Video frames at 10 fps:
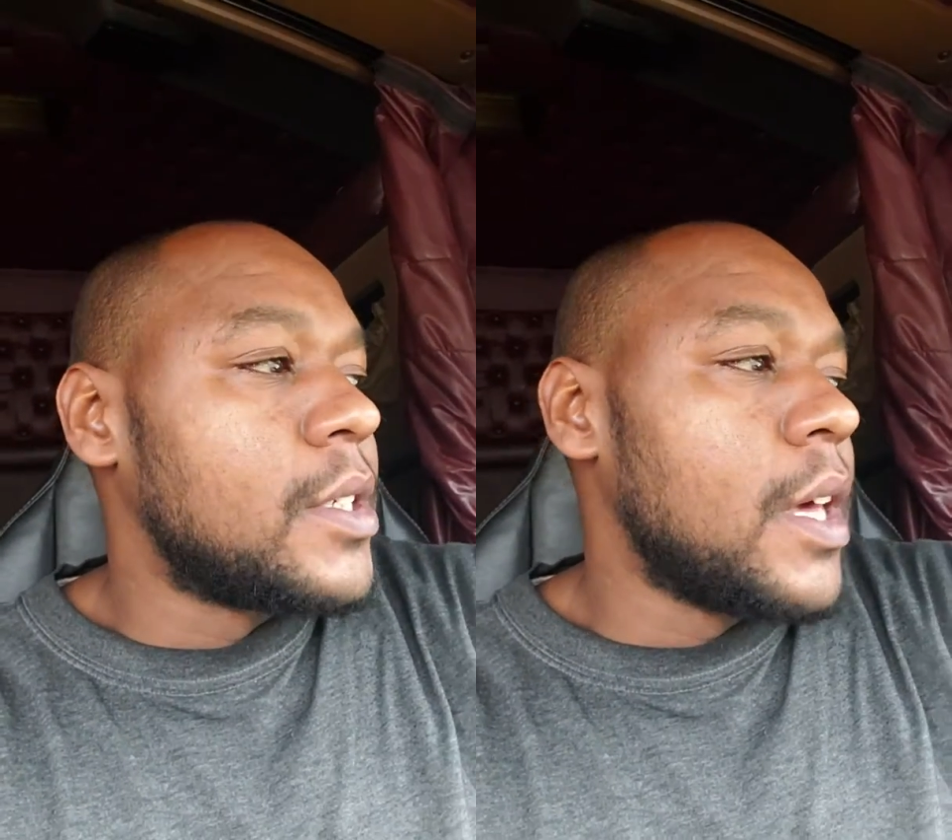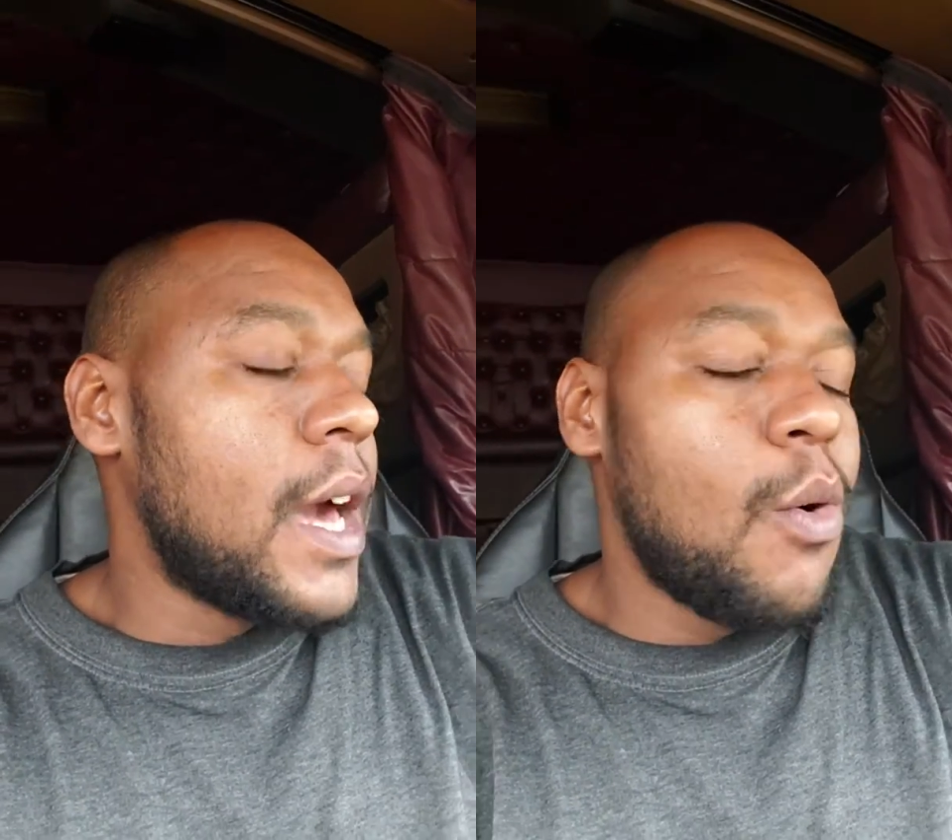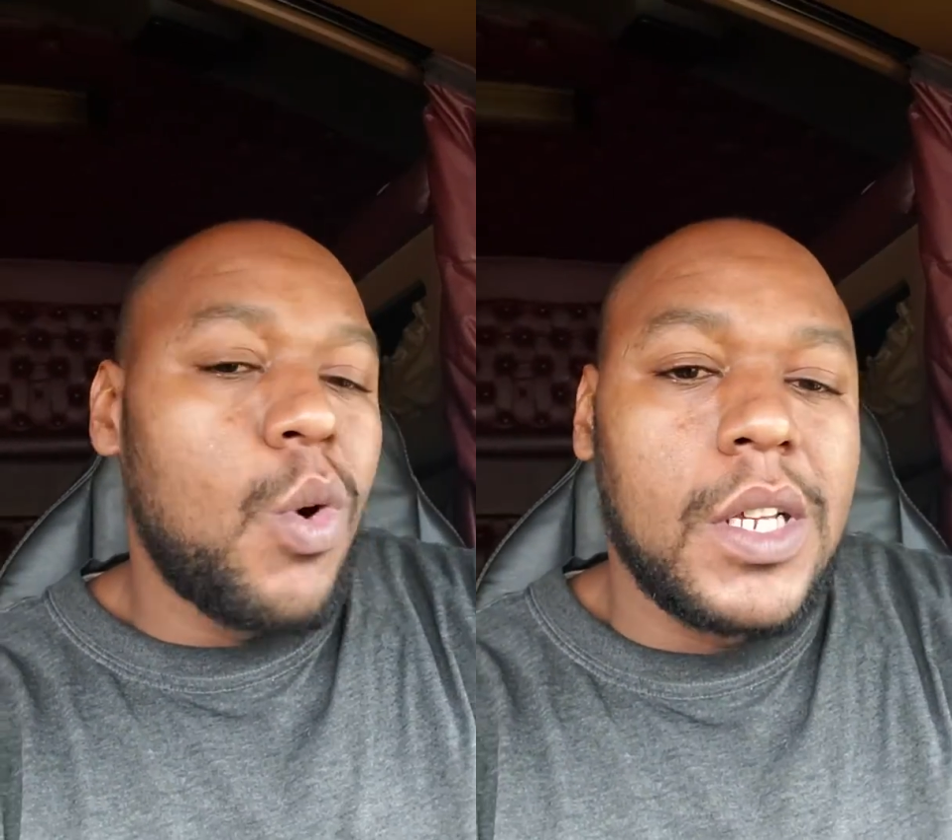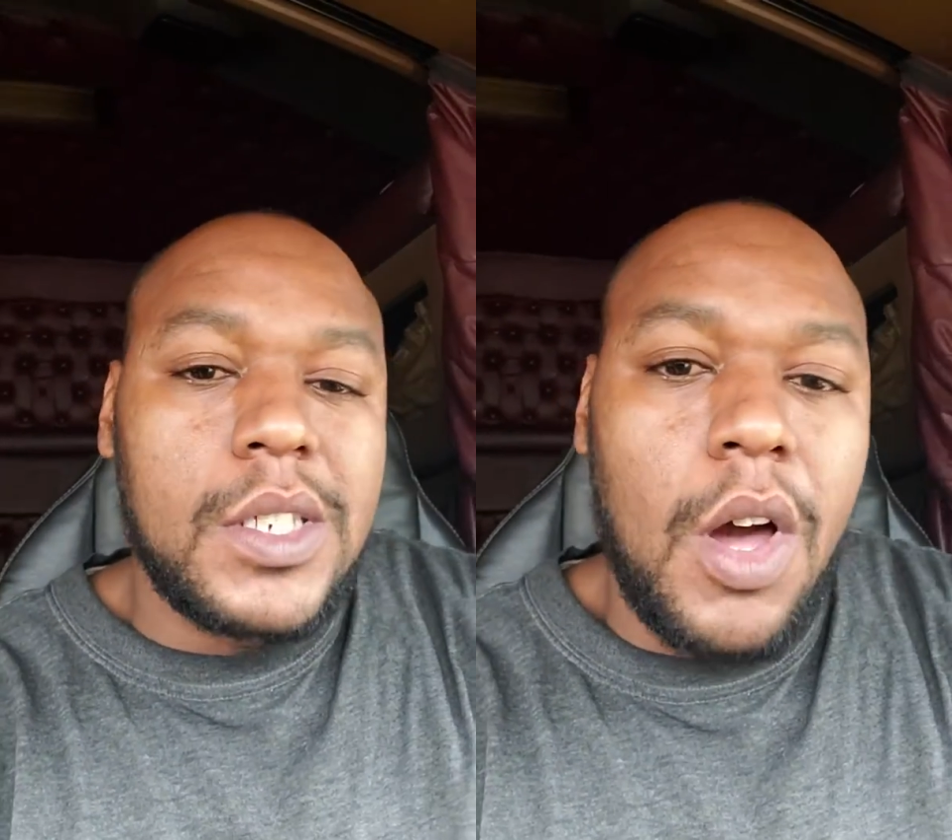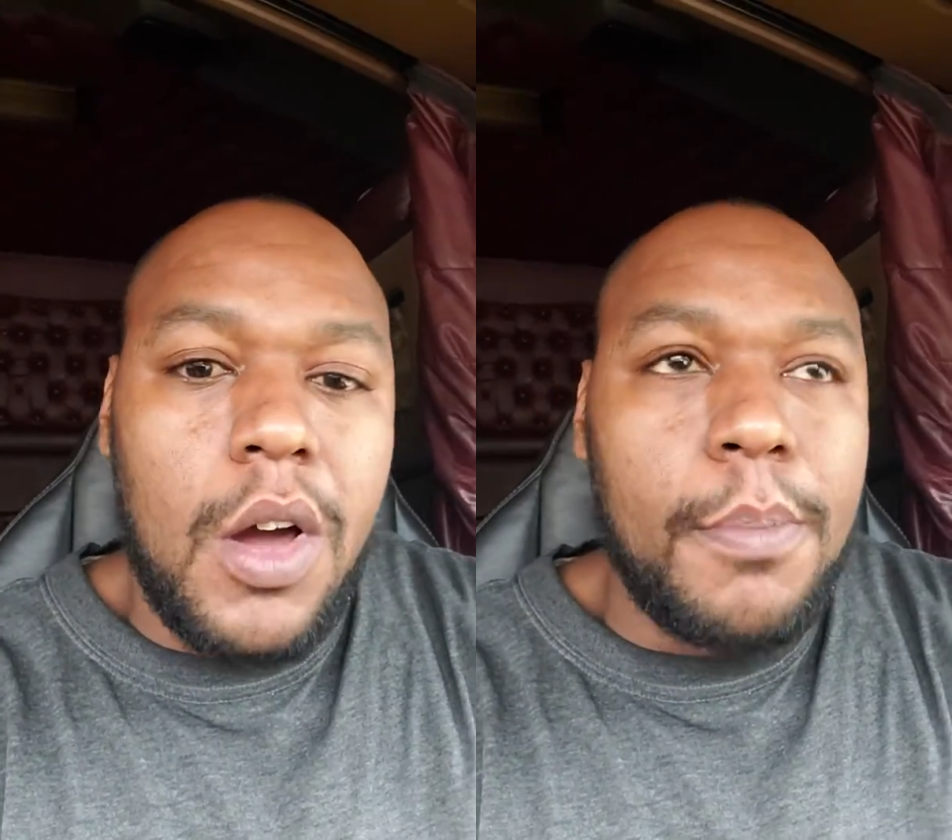today I want
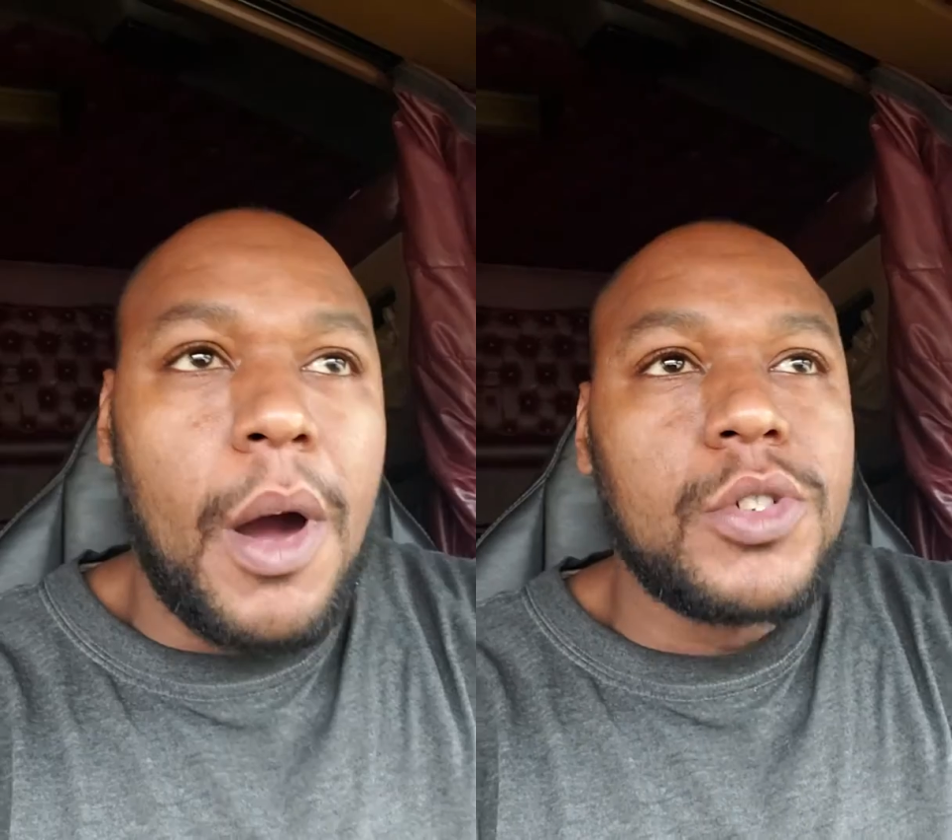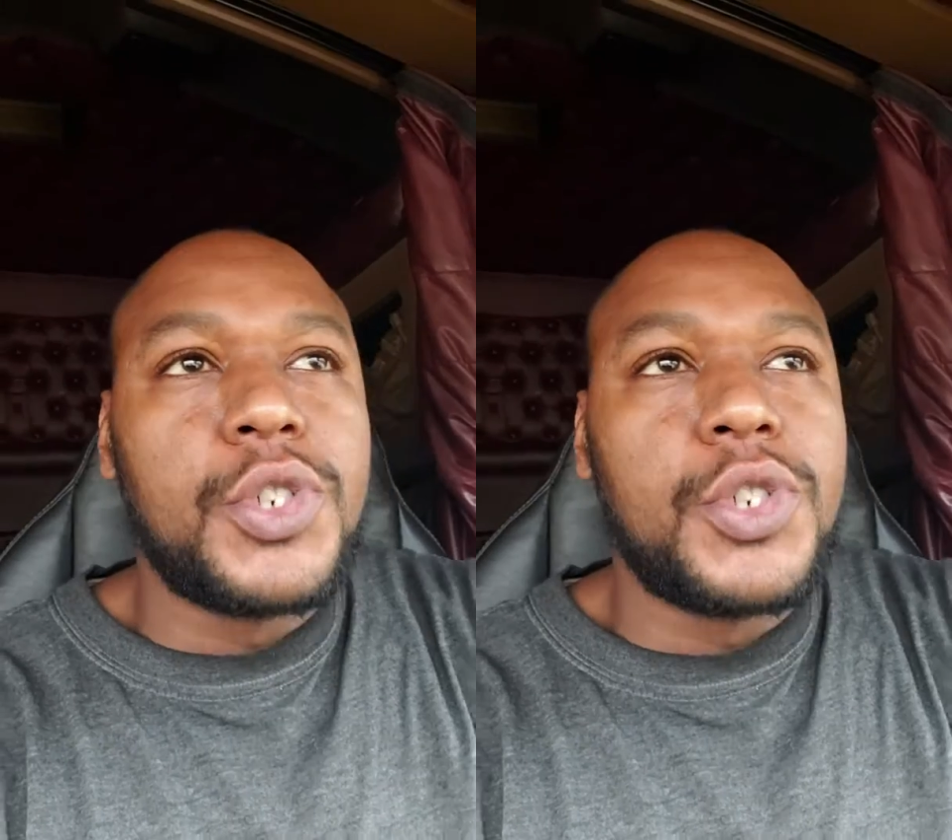to talk about